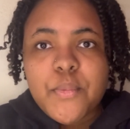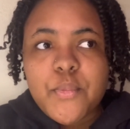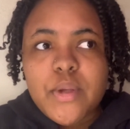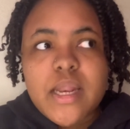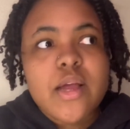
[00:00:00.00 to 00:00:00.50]

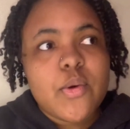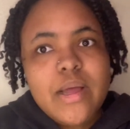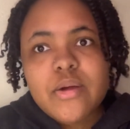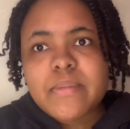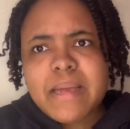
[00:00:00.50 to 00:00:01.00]
when I go
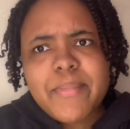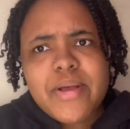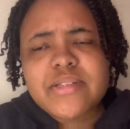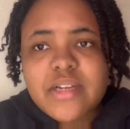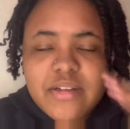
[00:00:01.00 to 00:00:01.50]
out and my
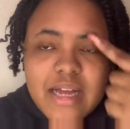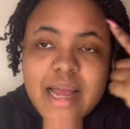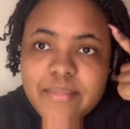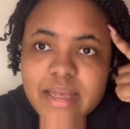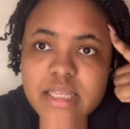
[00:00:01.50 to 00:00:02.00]
eyebrows look a
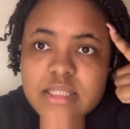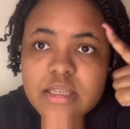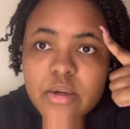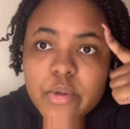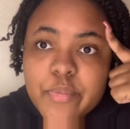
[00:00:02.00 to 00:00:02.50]
hot mess.
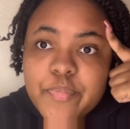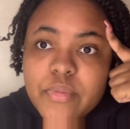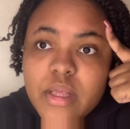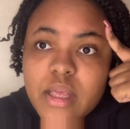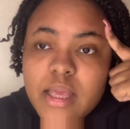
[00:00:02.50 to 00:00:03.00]
So,
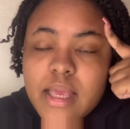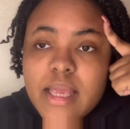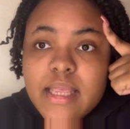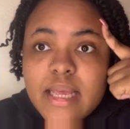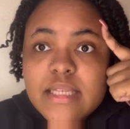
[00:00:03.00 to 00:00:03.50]

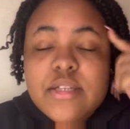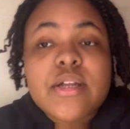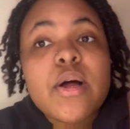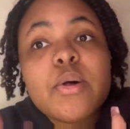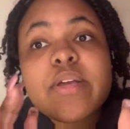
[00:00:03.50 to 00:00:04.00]
yeah. So the
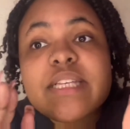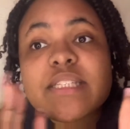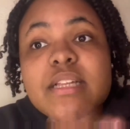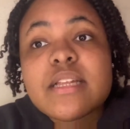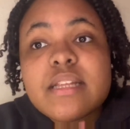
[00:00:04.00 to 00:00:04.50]
goal is
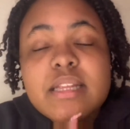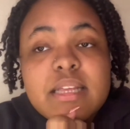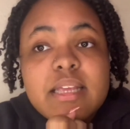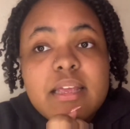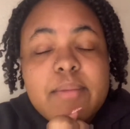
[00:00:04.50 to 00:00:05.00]
to
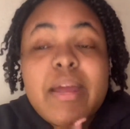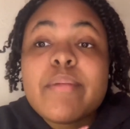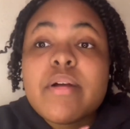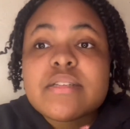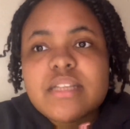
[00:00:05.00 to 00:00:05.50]
get my
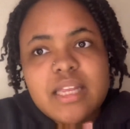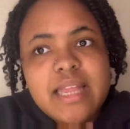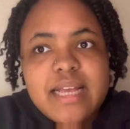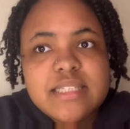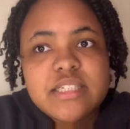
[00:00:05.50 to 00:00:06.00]
eyebrows looking
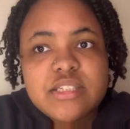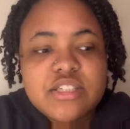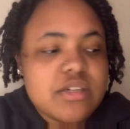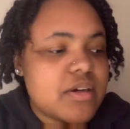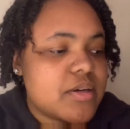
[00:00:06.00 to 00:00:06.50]
nice and
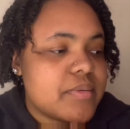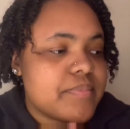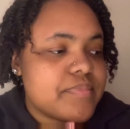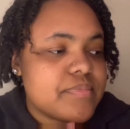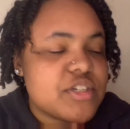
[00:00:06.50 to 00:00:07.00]

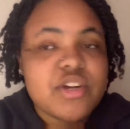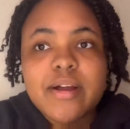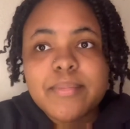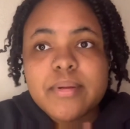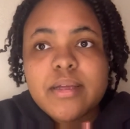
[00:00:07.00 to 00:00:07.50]

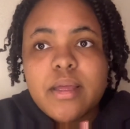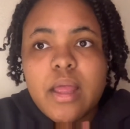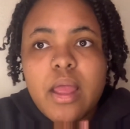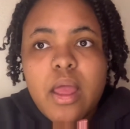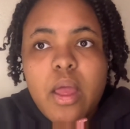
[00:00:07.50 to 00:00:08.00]
sharp,
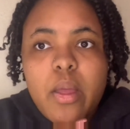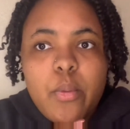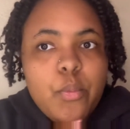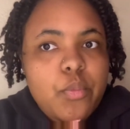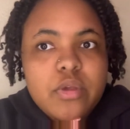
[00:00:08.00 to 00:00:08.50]

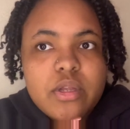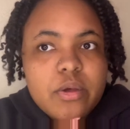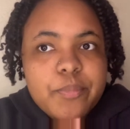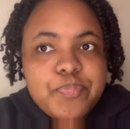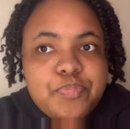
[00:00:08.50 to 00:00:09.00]
you
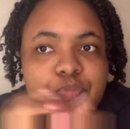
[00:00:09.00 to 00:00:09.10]
know,